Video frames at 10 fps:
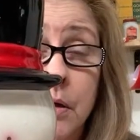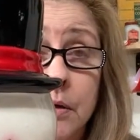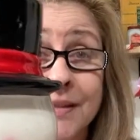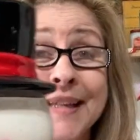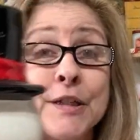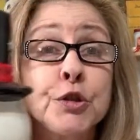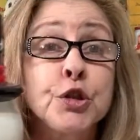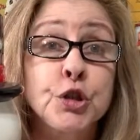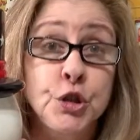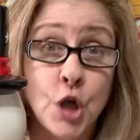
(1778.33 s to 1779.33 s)
little
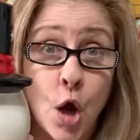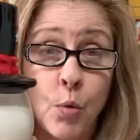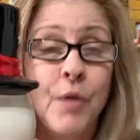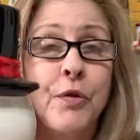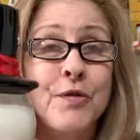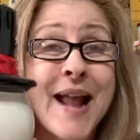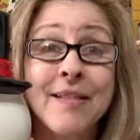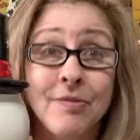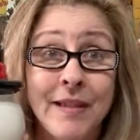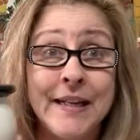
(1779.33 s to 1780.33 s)
snow, well, they're
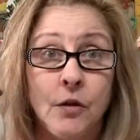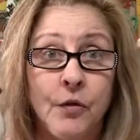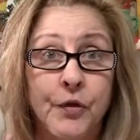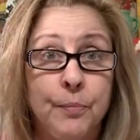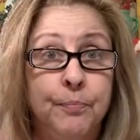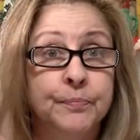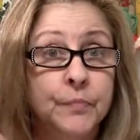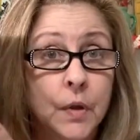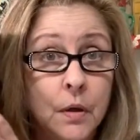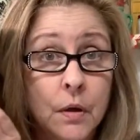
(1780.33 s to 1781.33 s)
not little, they're,
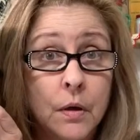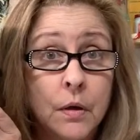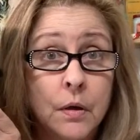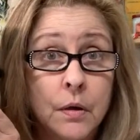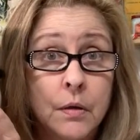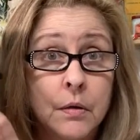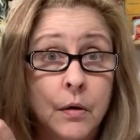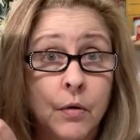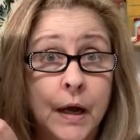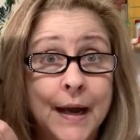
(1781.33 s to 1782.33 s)

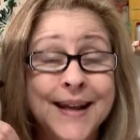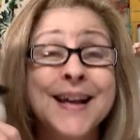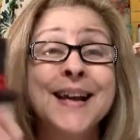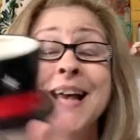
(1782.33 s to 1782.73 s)
okay?